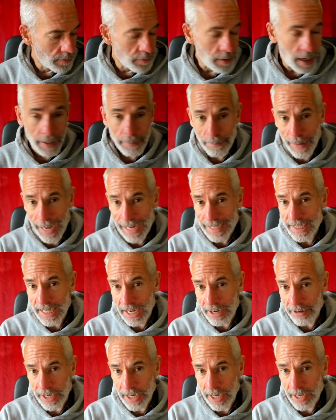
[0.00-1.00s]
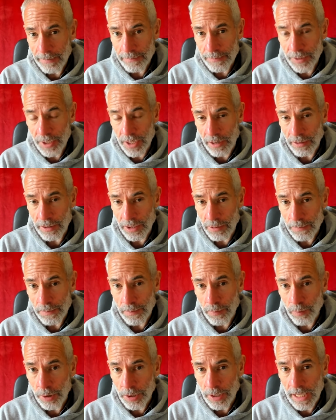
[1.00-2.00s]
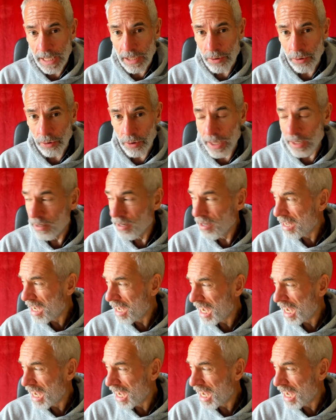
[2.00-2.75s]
like bacteria. You know, you, what do they call it?